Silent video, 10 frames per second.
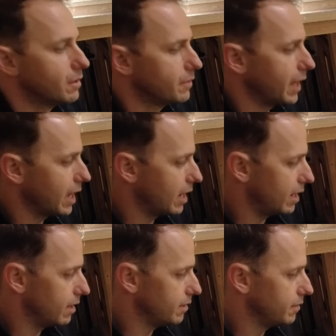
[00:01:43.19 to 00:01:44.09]
They
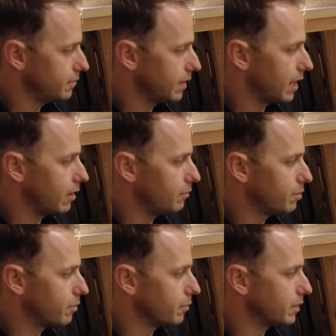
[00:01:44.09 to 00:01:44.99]
are they are
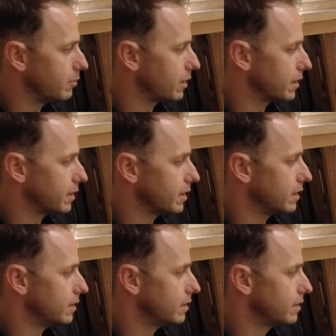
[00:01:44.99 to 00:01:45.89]
probably one of
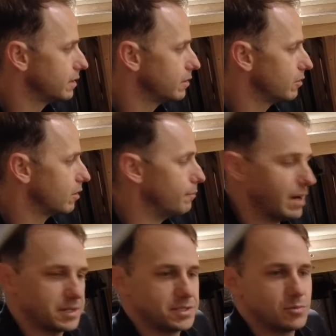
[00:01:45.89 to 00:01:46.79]
the or
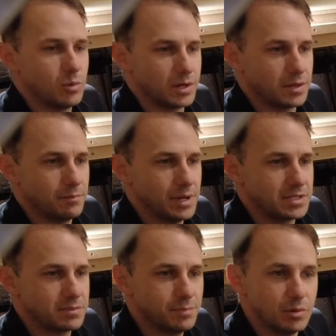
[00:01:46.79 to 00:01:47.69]
amongst one of the
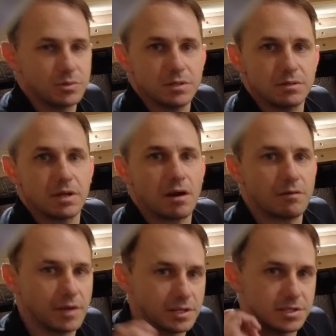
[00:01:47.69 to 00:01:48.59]
best built
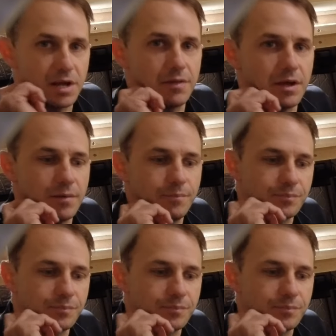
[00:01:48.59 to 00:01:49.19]
caravans out there.